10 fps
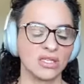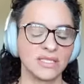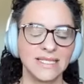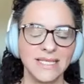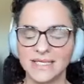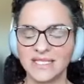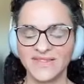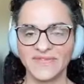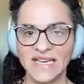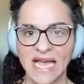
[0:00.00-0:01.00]
There's tons
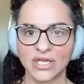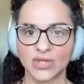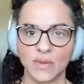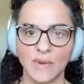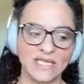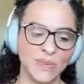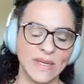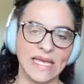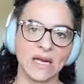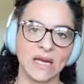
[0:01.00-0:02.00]
of natural ways we
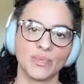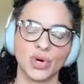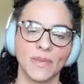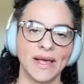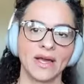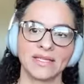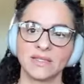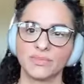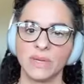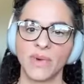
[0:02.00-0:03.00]
can get our
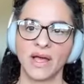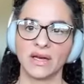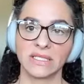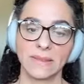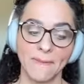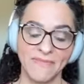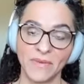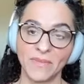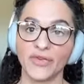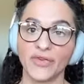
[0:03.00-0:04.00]
probiotics and prebiotics
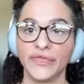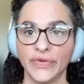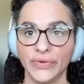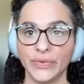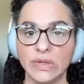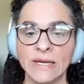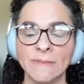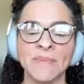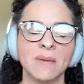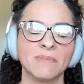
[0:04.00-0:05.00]
from our food,
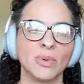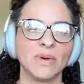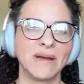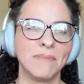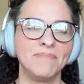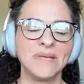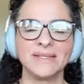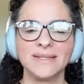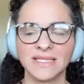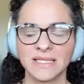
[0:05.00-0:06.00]
but we've got
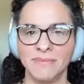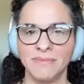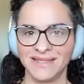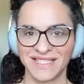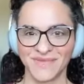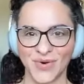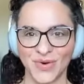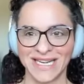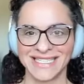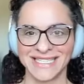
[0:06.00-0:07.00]
billions and billions of
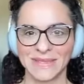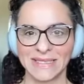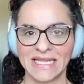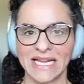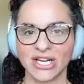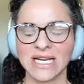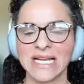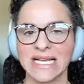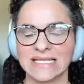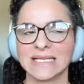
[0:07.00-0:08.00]
organisms in there.
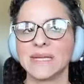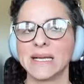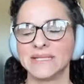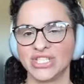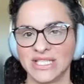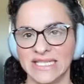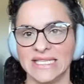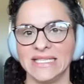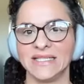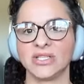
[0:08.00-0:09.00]
And sometimes it's
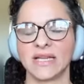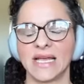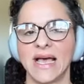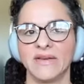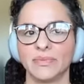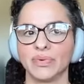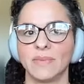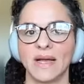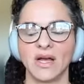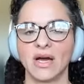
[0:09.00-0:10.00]
just easier to have a
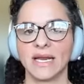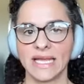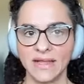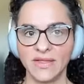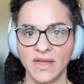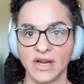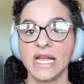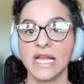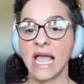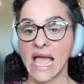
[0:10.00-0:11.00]
probiotic in there